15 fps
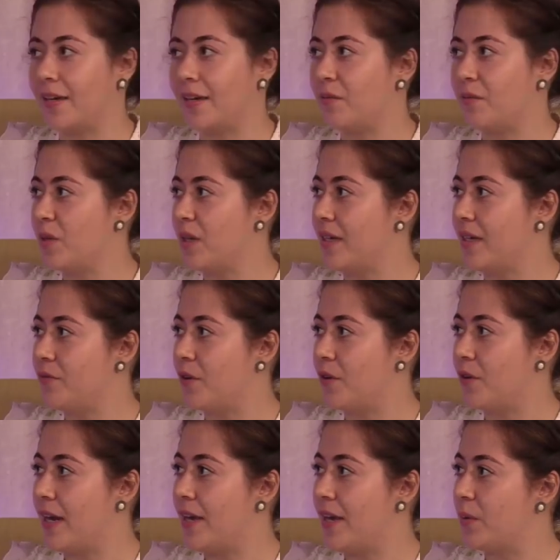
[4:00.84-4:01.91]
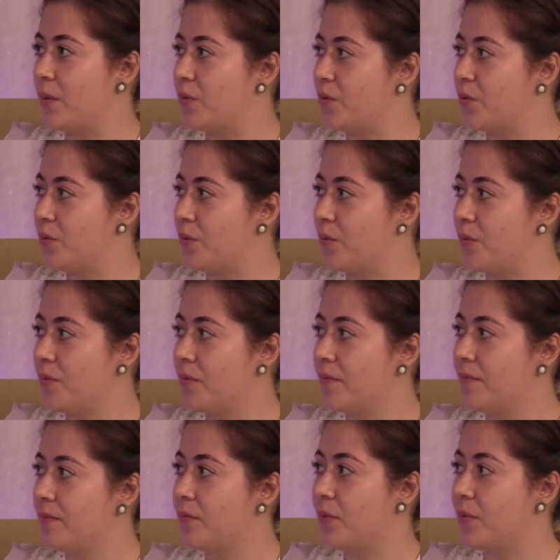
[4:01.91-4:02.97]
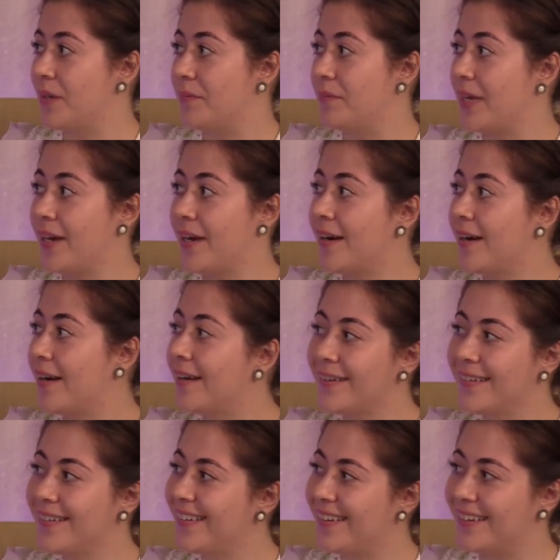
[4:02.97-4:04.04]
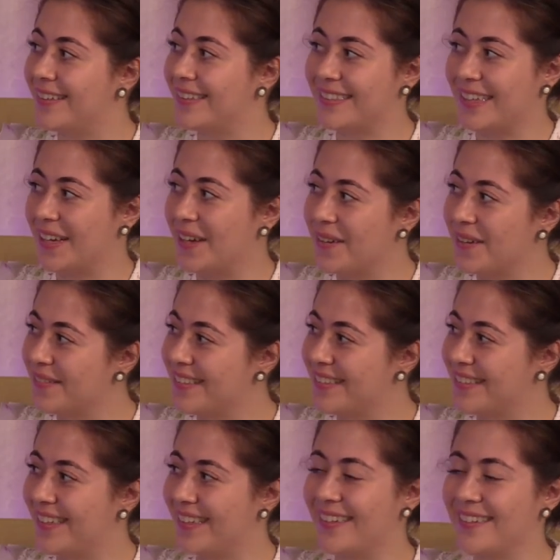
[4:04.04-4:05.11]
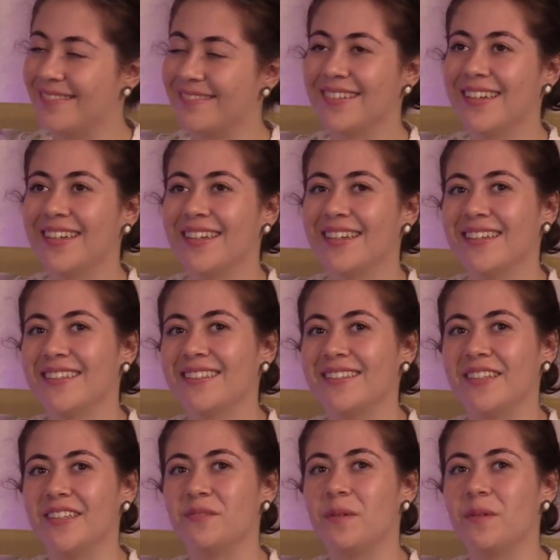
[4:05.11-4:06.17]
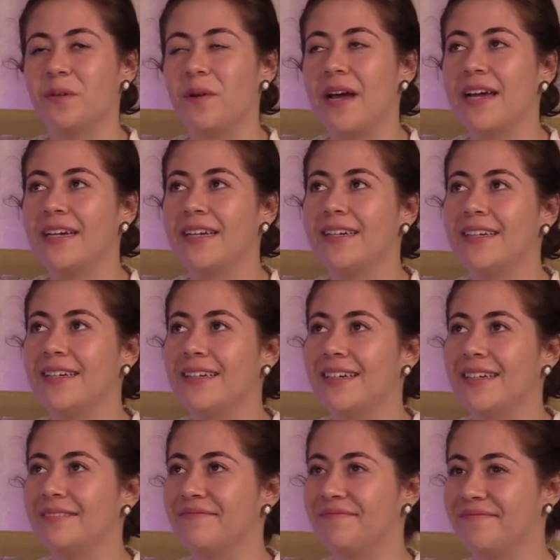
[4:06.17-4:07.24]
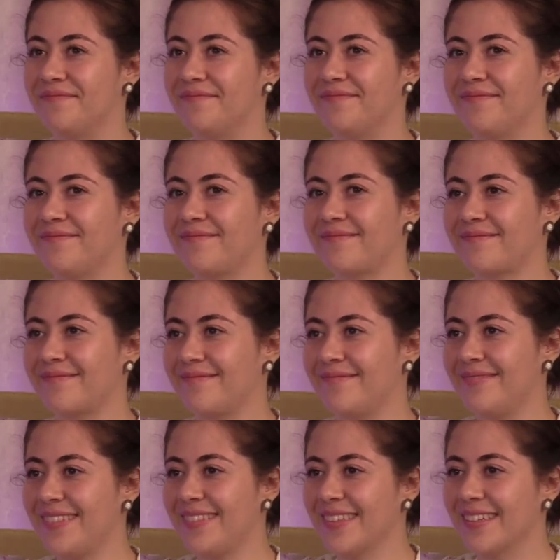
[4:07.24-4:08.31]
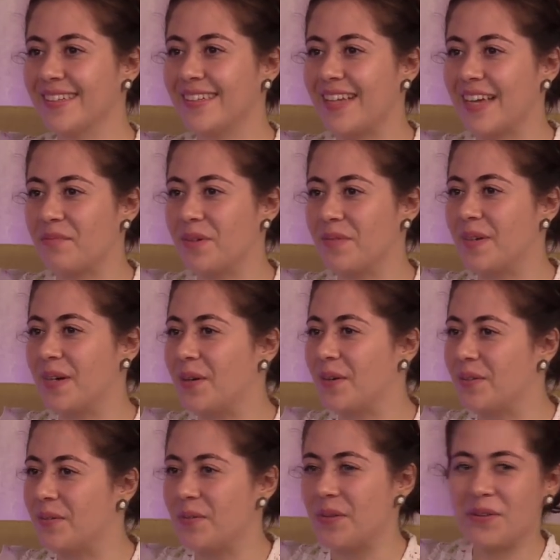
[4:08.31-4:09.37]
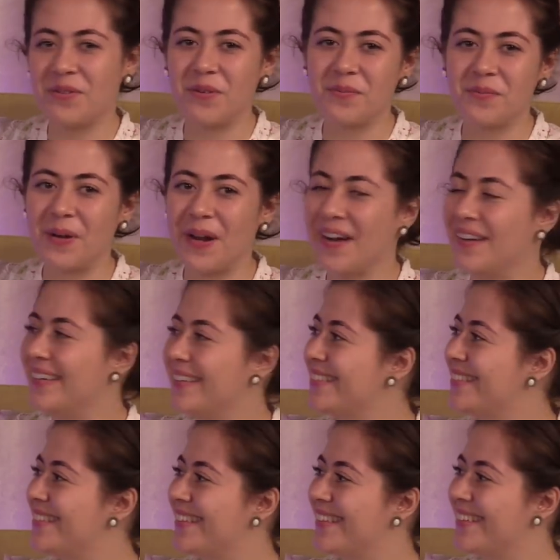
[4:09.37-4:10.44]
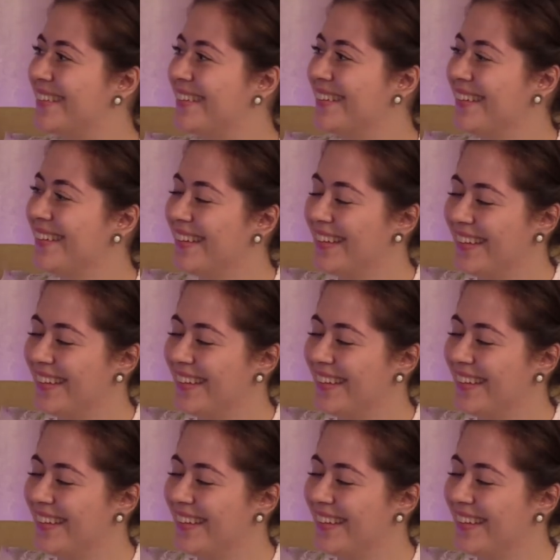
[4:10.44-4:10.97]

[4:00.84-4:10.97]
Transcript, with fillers: like we weren't able to prepare ourselves mm. and just be ready and like prepare all the beautiful prayers and mm.